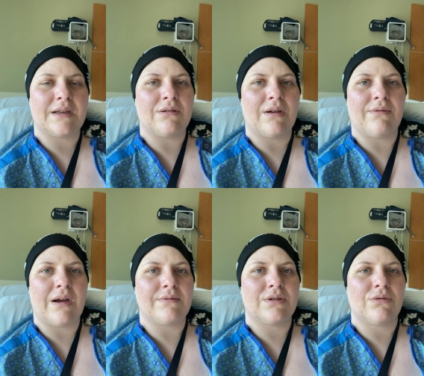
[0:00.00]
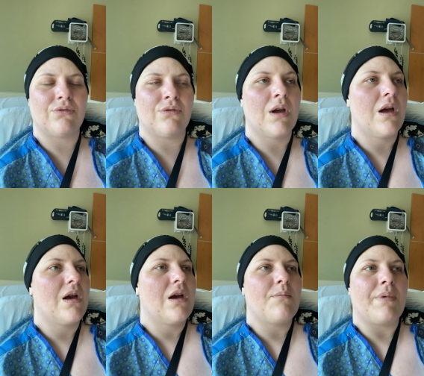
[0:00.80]
thing you'll ever have to go through.
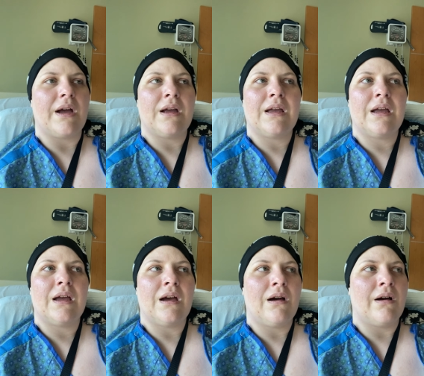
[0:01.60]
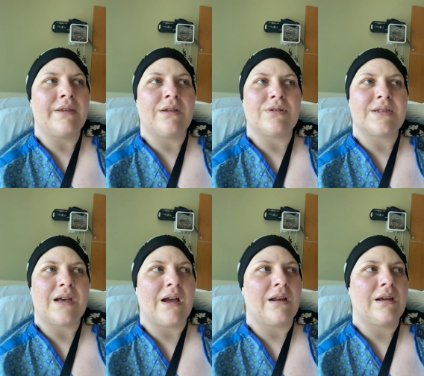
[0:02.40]
But on the other
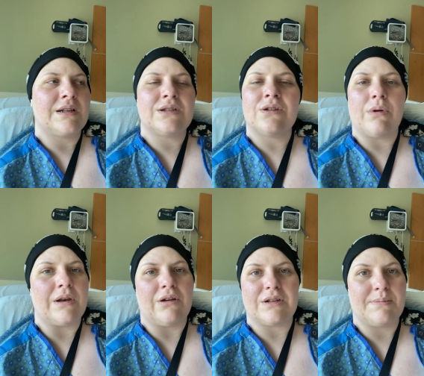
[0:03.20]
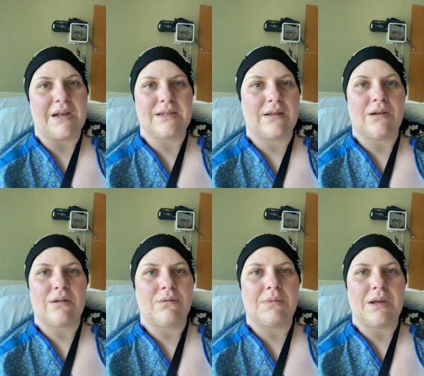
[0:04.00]
side, it's nowhere near as bad as I thought
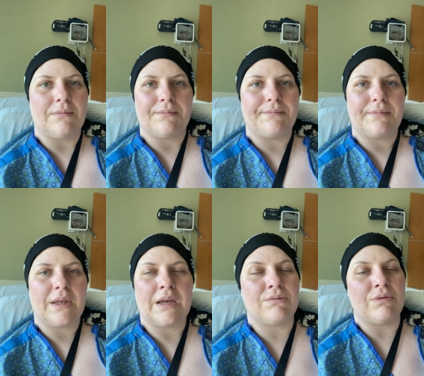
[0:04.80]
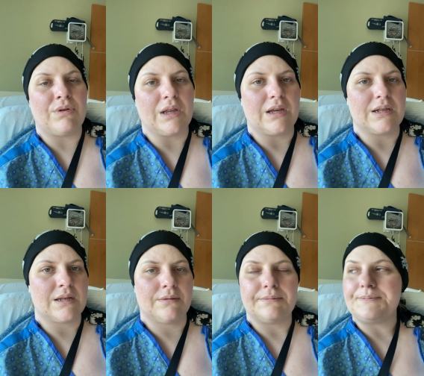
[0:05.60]
it would be. It really
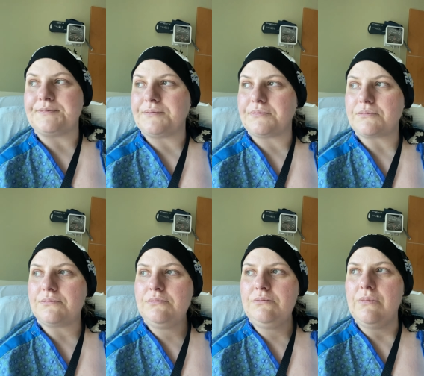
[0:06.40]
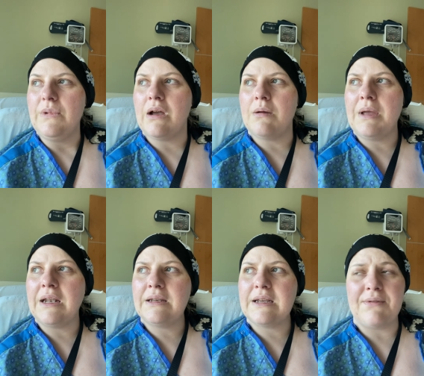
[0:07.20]
isn't. Um,
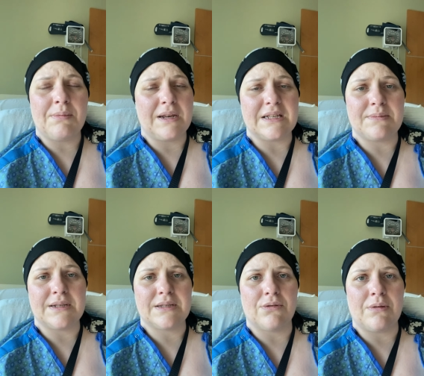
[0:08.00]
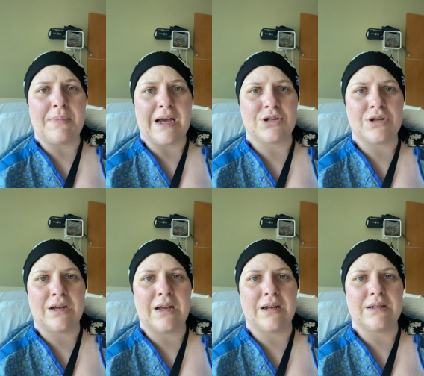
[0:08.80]
and everybody has been so
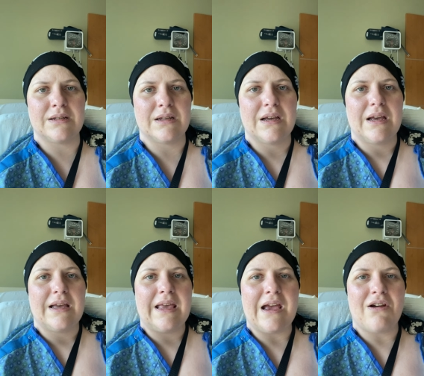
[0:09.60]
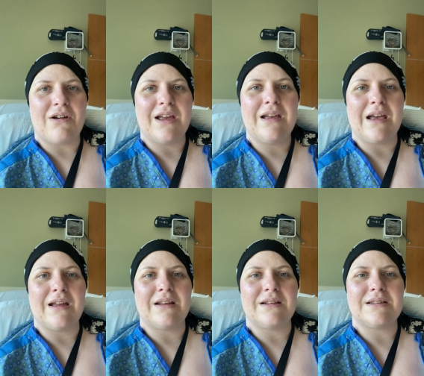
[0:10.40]
compassionate and caring.
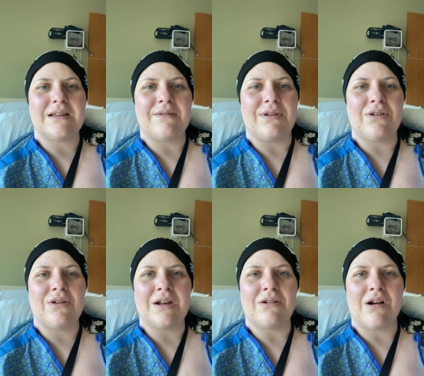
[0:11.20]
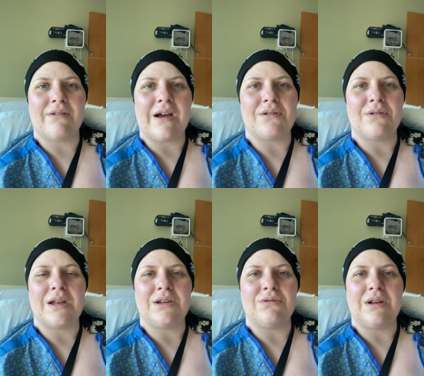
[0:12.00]
And if you're in Colorado
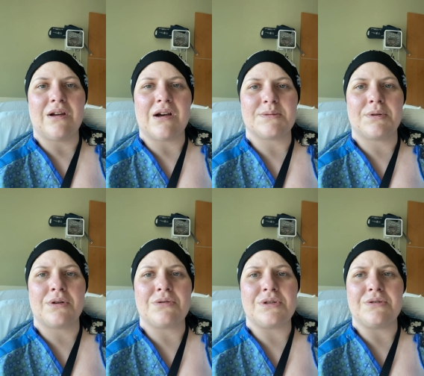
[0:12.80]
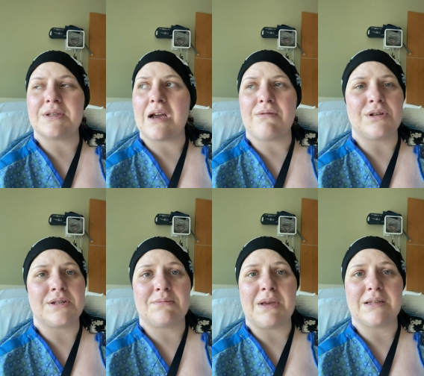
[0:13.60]
and you need a hospital to go to, Sky Ridge
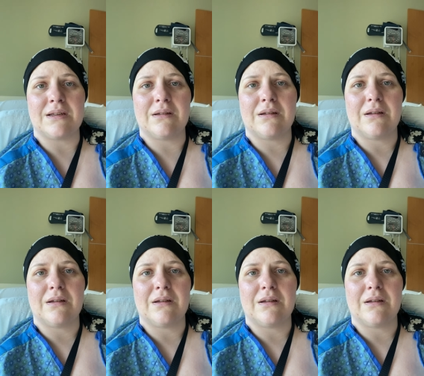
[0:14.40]
is amazing.